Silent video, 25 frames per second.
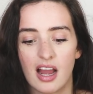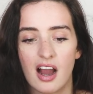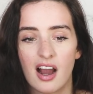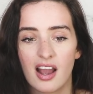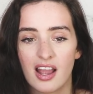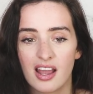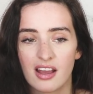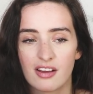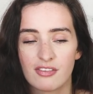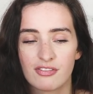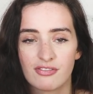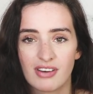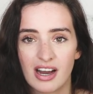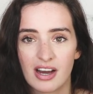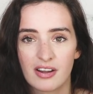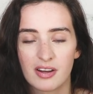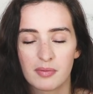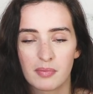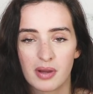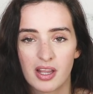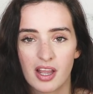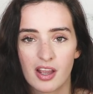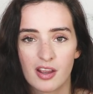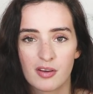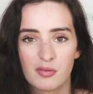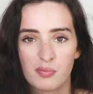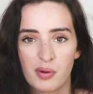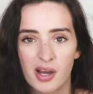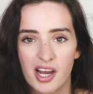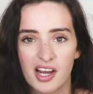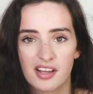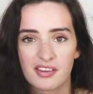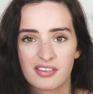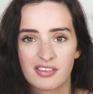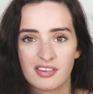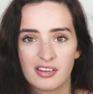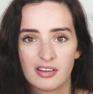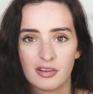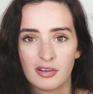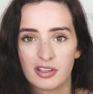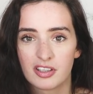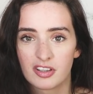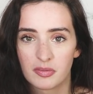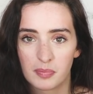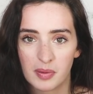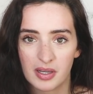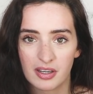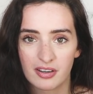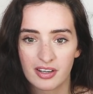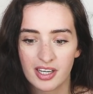I have found in my own personal
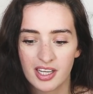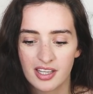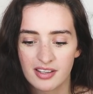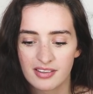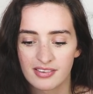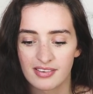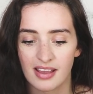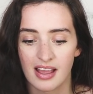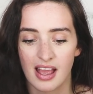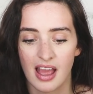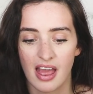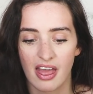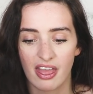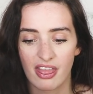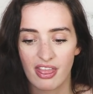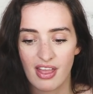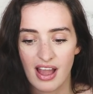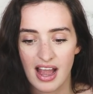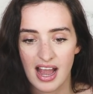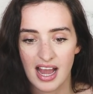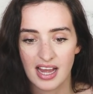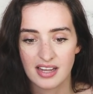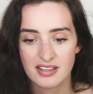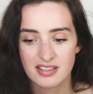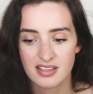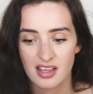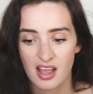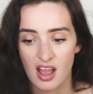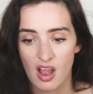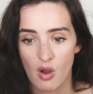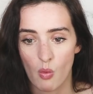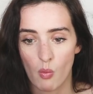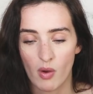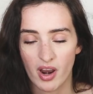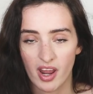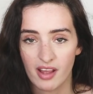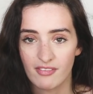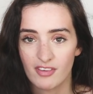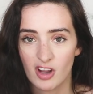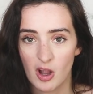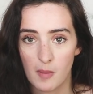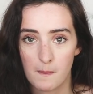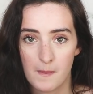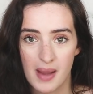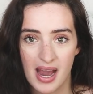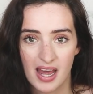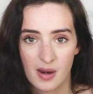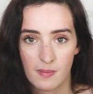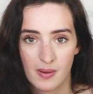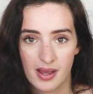experience that when I've got
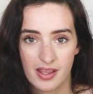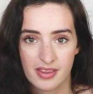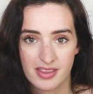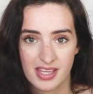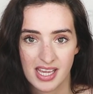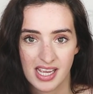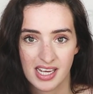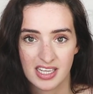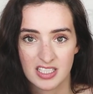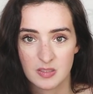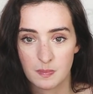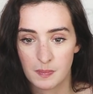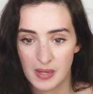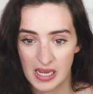mad about things,